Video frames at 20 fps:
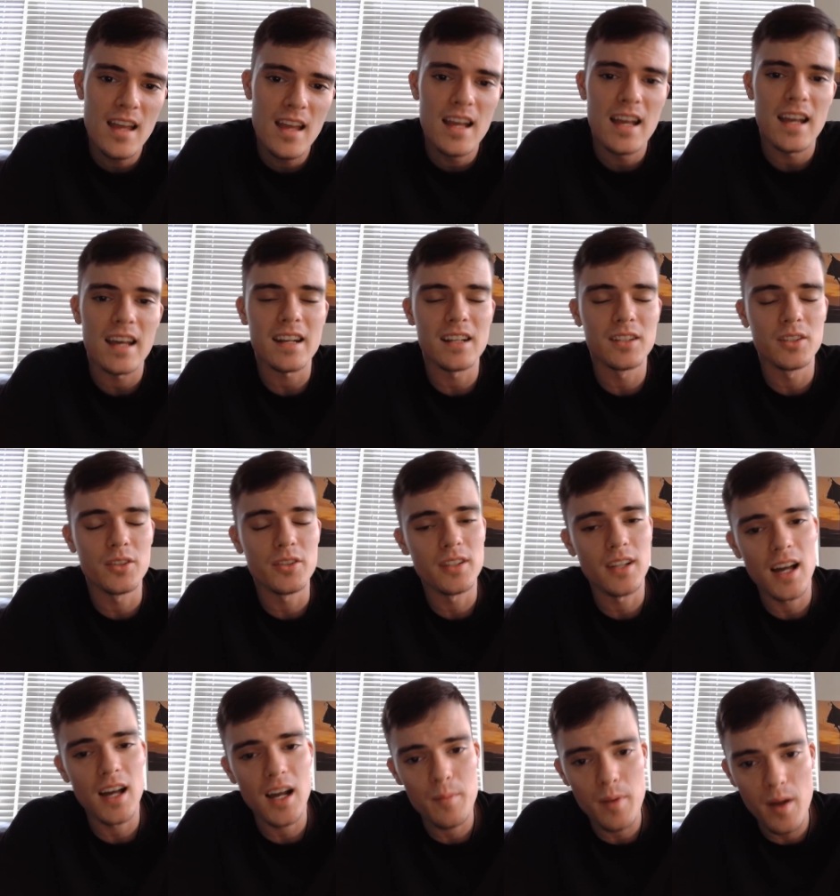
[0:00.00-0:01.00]
And I learned a
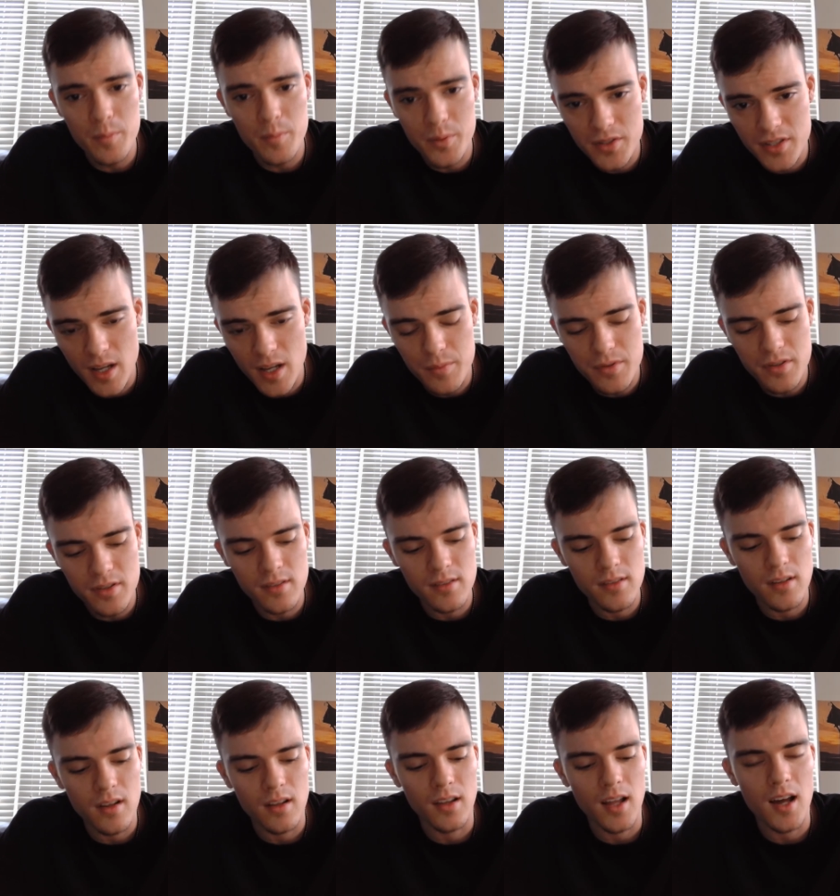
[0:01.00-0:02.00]
lot about perception,
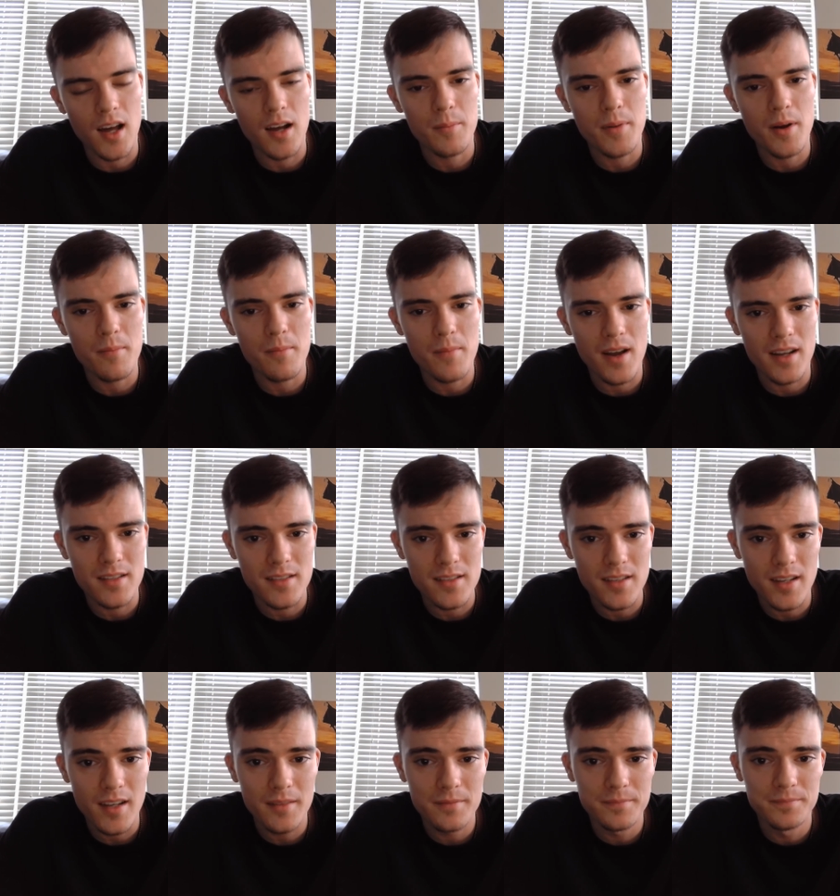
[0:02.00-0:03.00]
a lot about mindset,